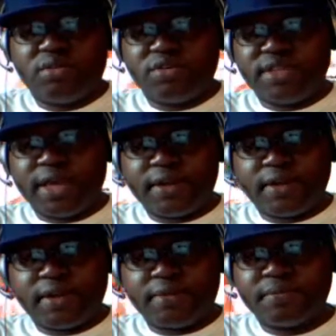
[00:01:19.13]
was that
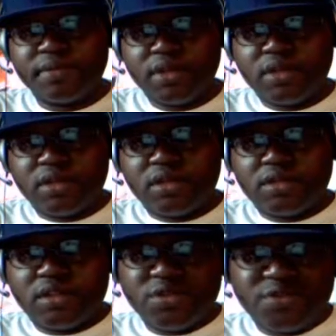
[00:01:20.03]
um
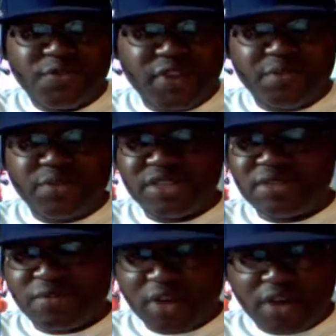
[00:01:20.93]
Lil Flip was
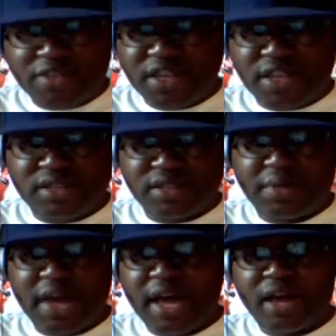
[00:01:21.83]
involved in it
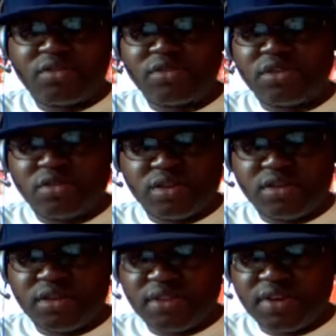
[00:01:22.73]
somehow, you know,
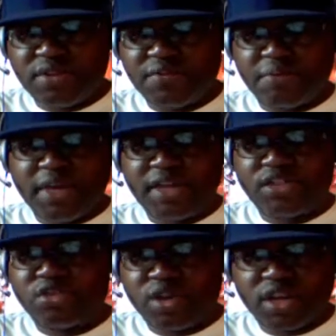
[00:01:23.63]
giving
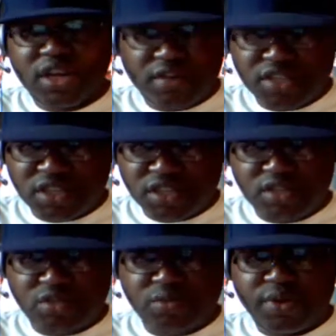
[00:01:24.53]
information or encouraging the
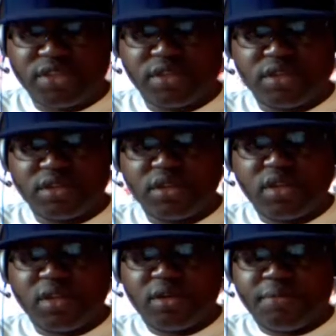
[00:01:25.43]
situation, or,
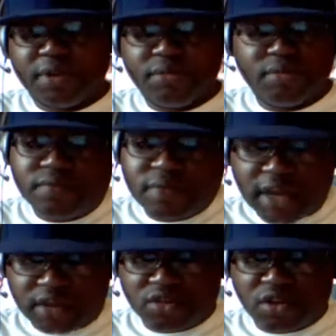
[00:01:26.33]
but
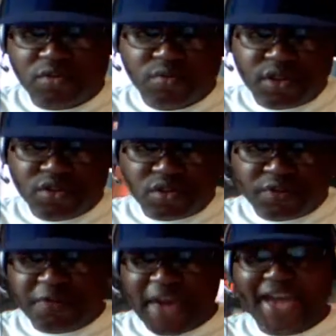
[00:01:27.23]
I don't know. We don't know the
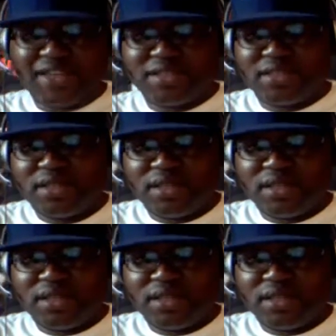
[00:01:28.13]
facts,